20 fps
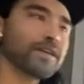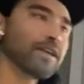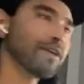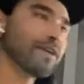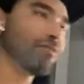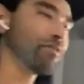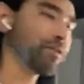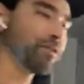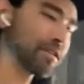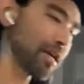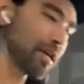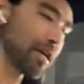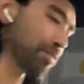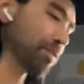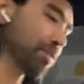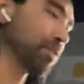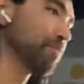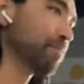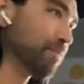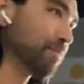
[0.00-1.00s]
Yeah, I
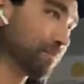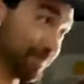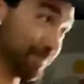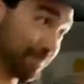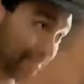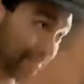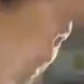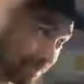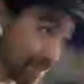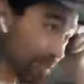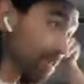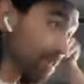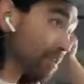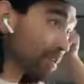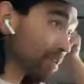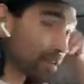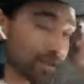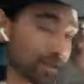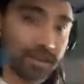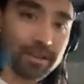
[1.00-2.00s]
can see it.
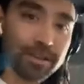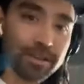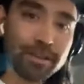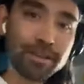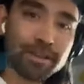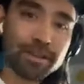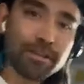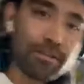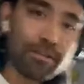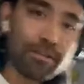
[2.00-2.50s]
This is